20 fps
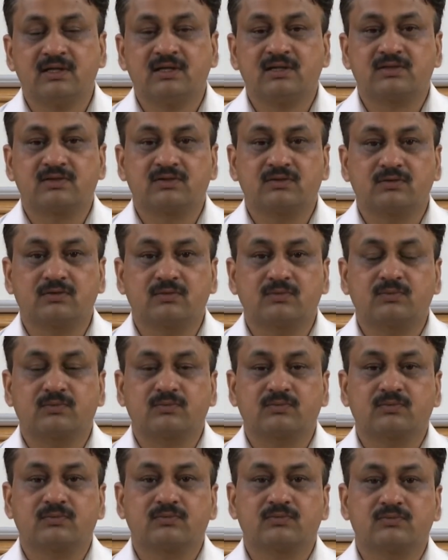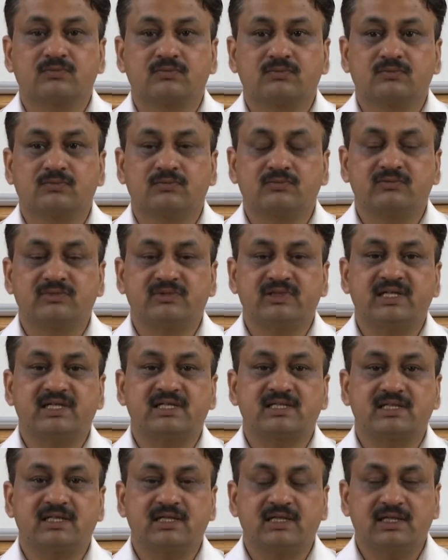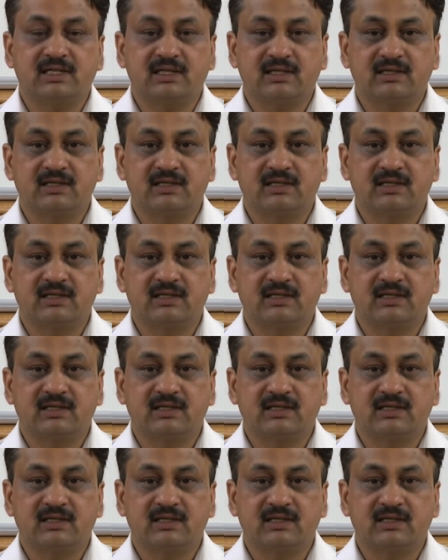So, let us say